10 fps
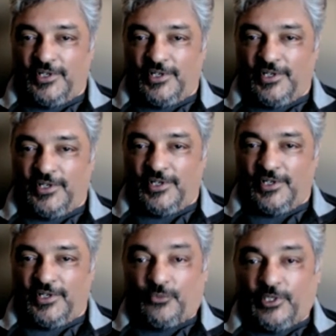We
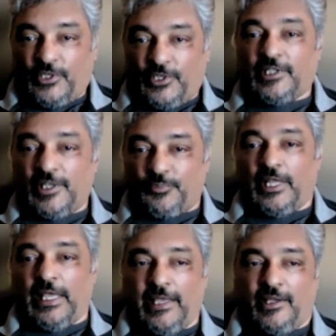were really
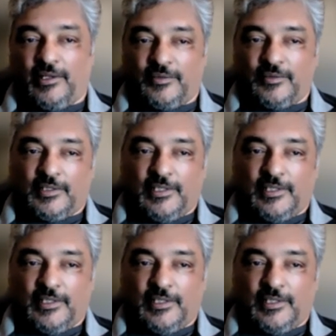playing